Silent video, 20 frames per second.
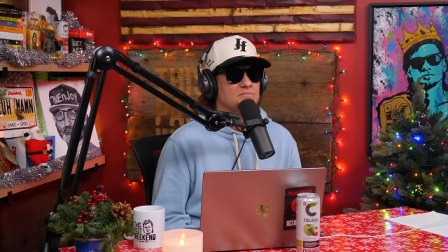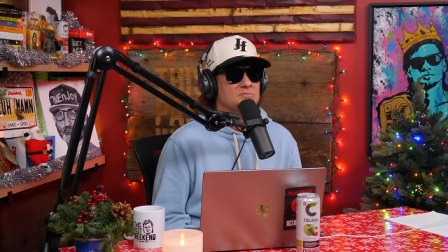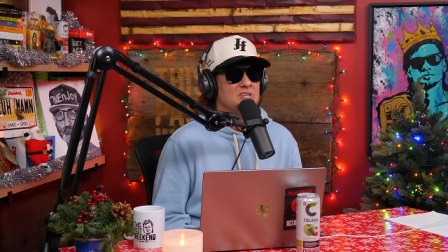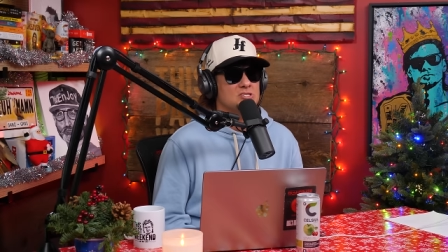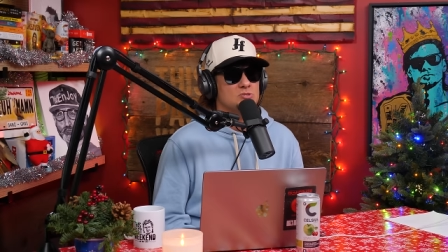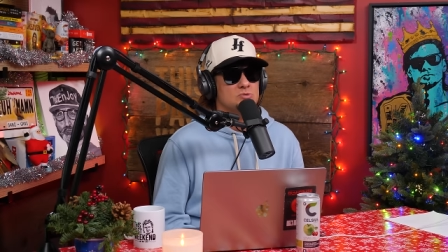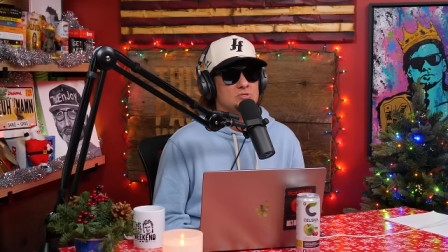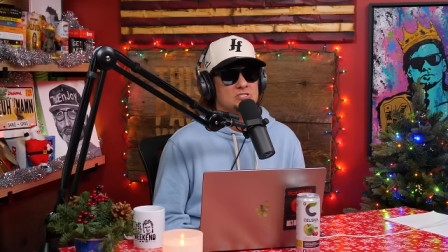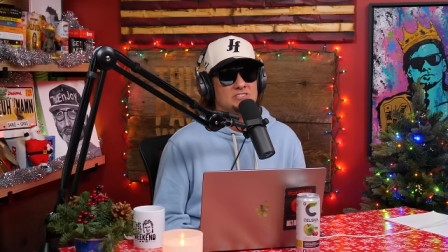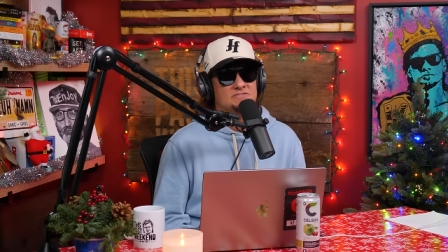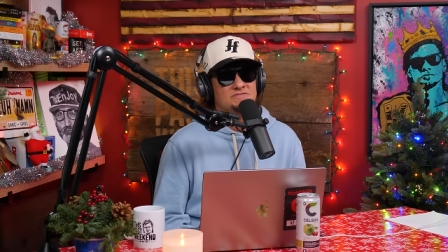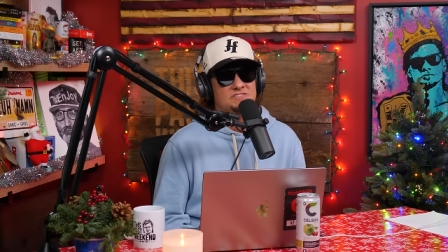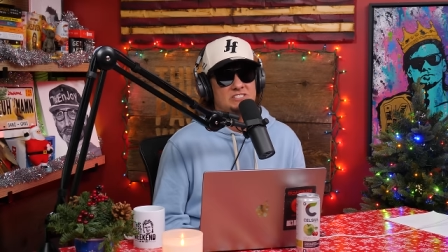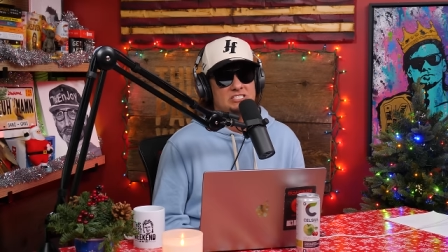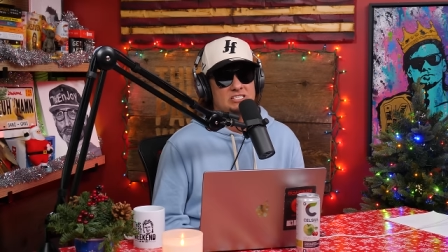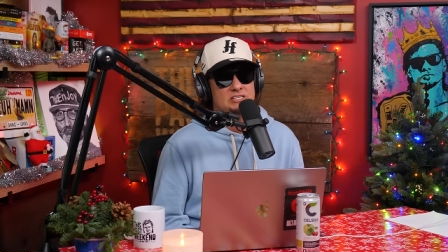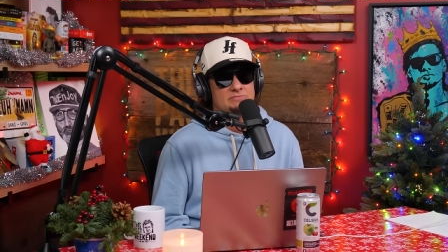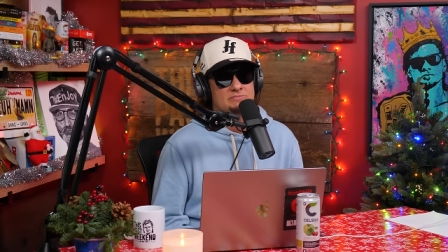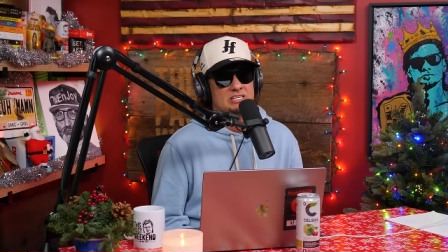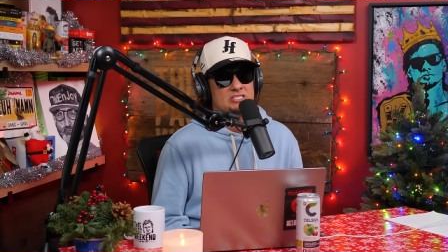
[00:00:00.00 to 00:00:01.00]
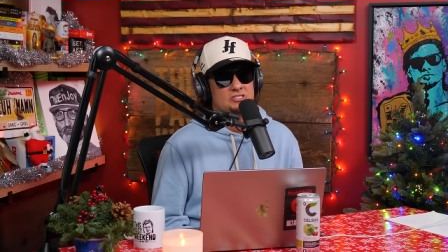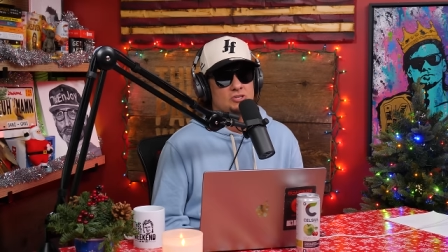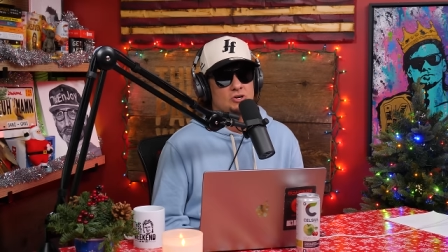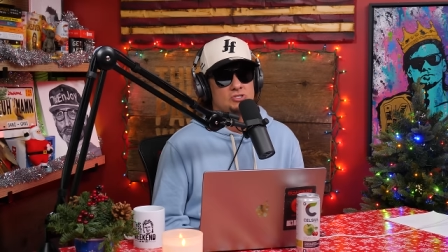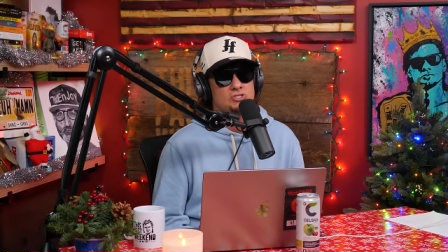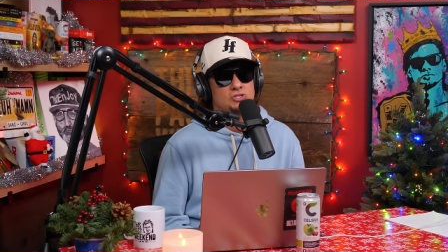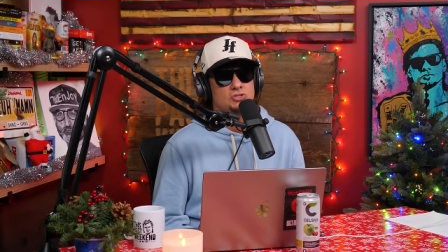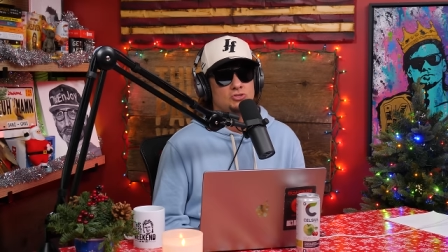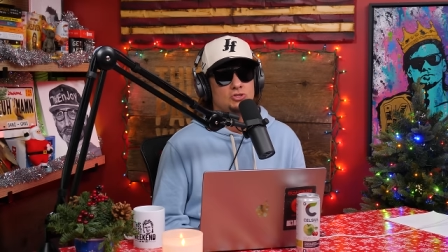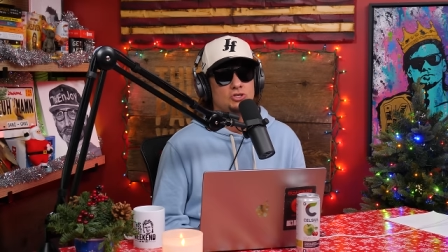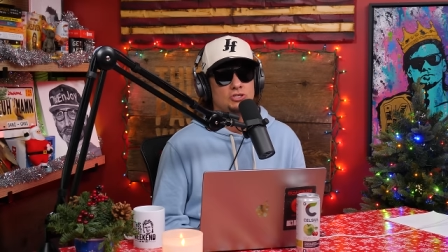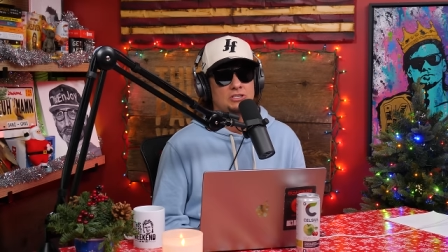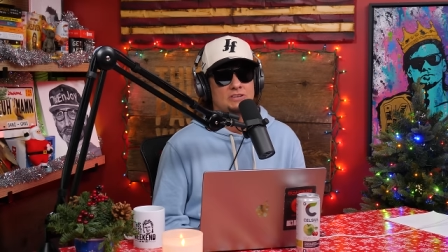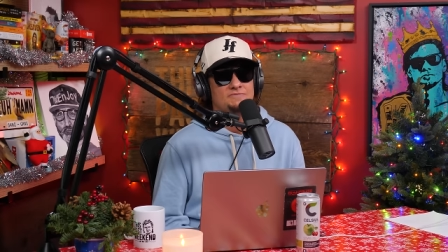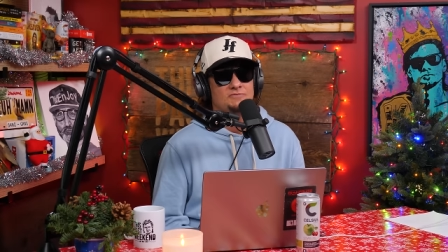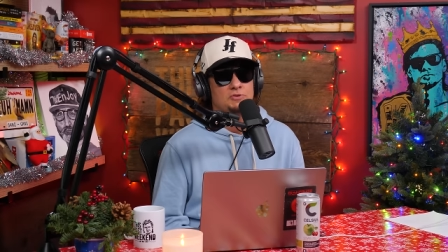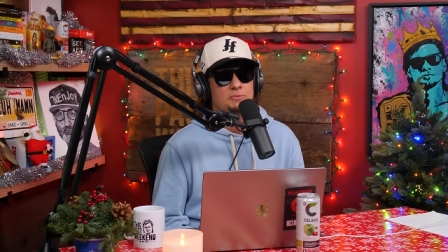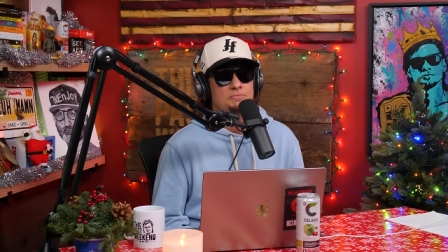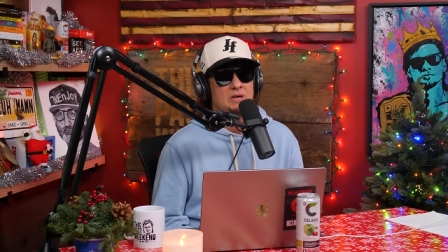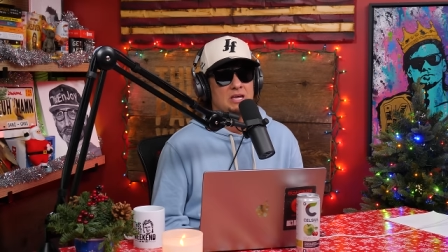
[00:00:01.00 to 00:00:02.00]
That's what I feel like. My thoughts are
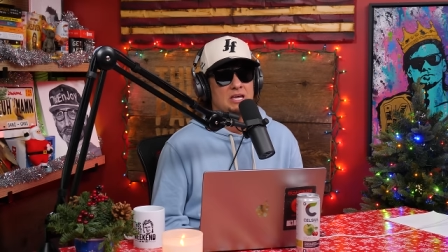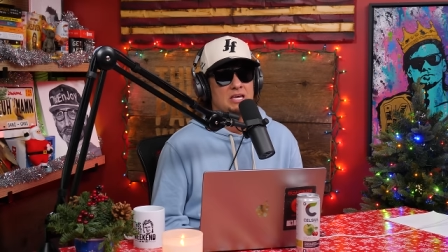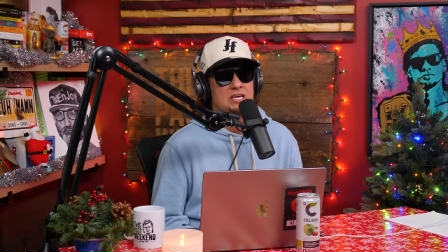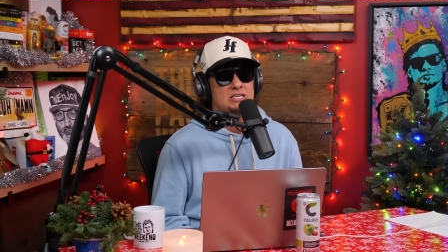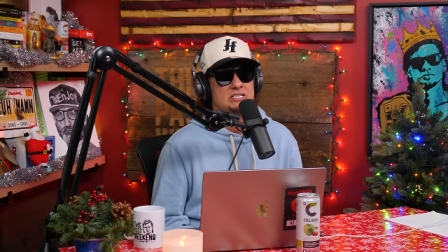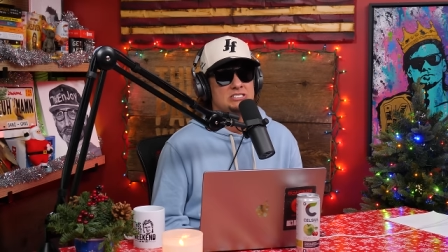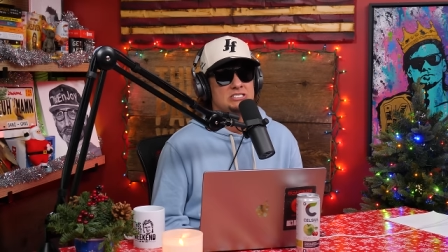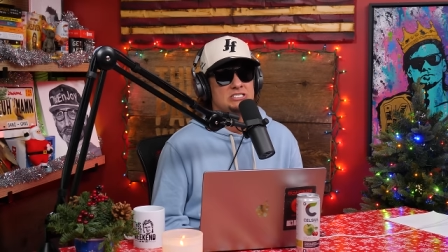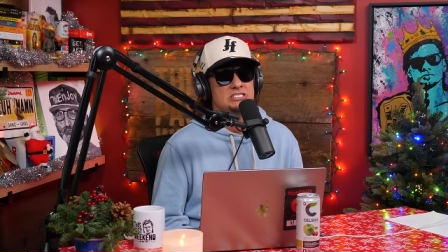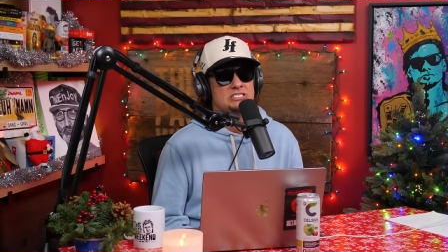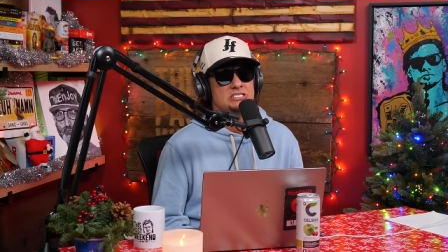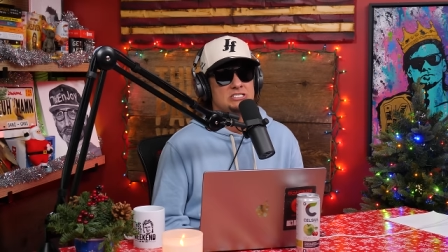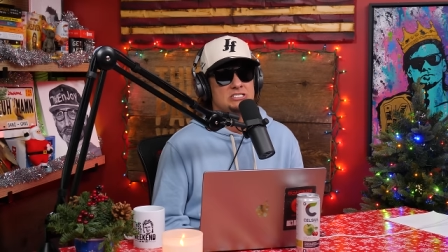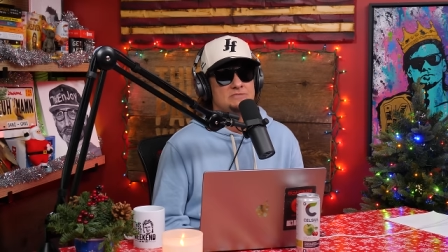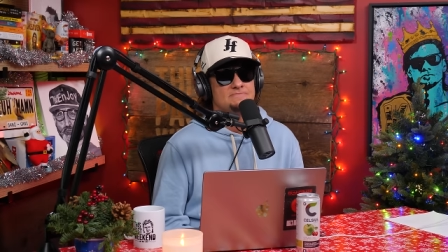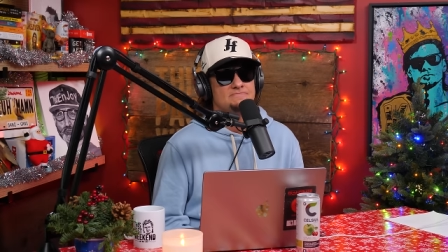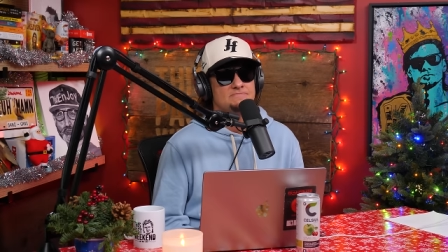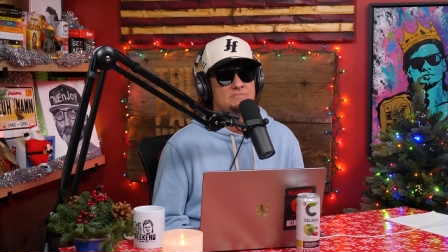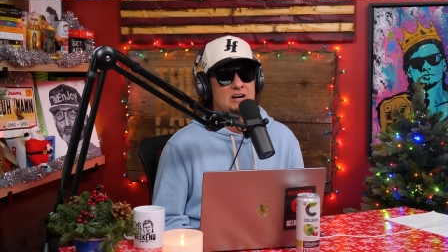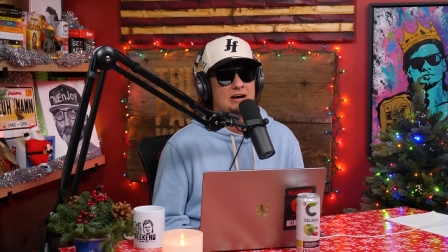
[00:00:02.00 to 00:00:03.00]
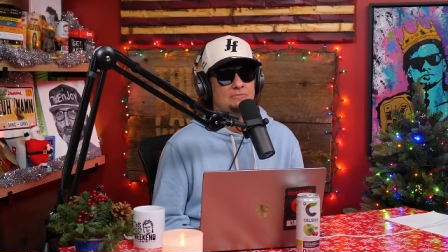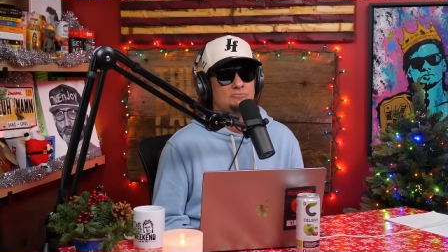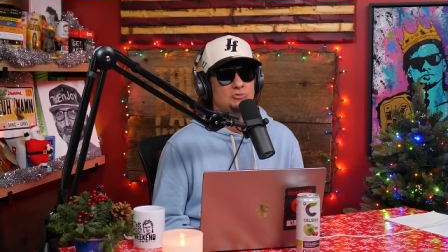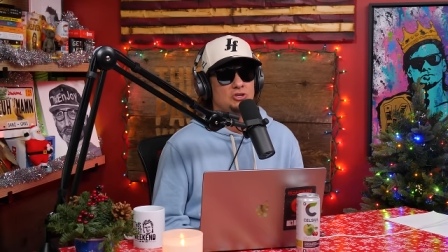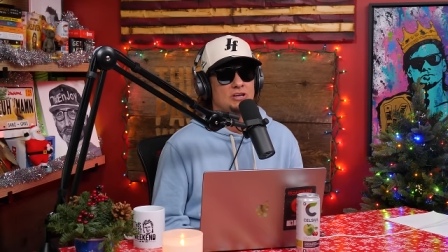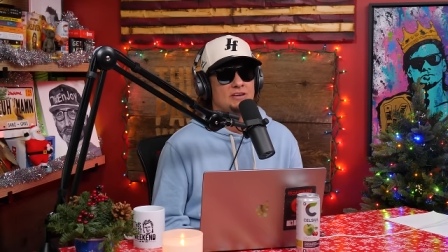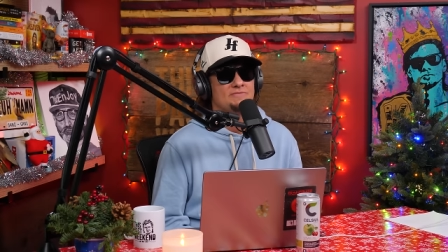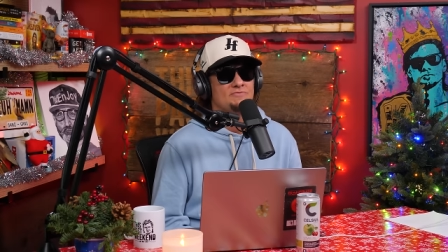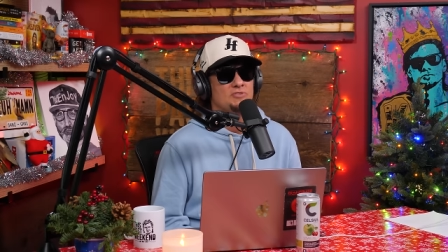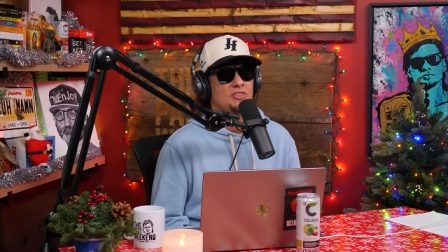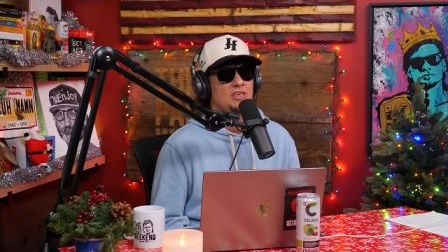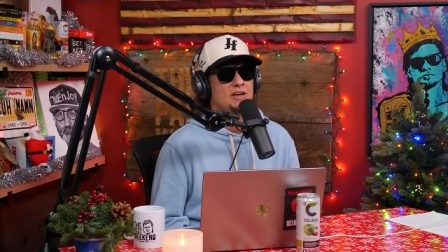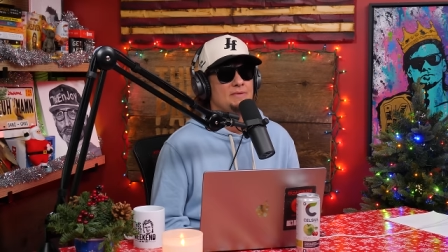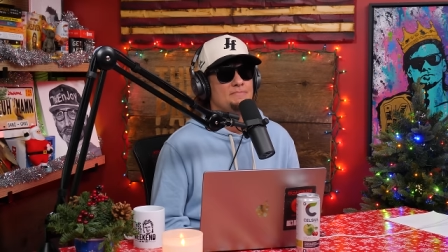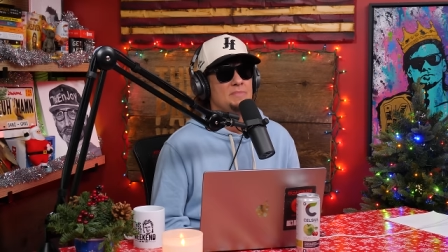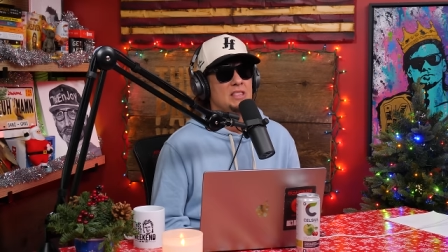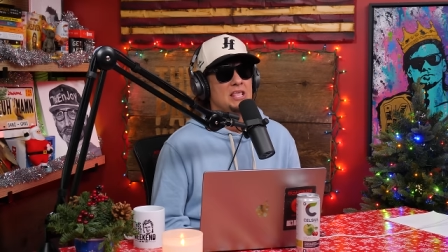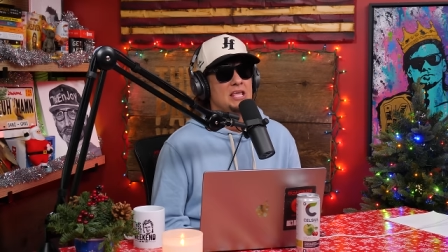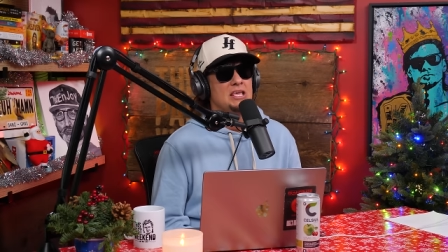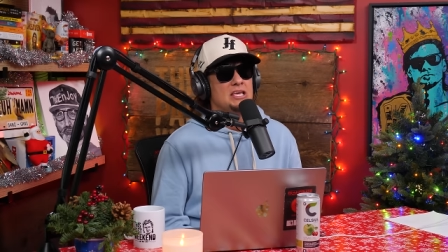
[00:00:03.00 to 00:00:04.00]
looking for me, and um, I'm looking for
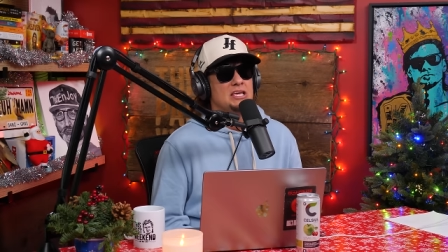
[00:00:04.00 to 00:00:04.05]
them.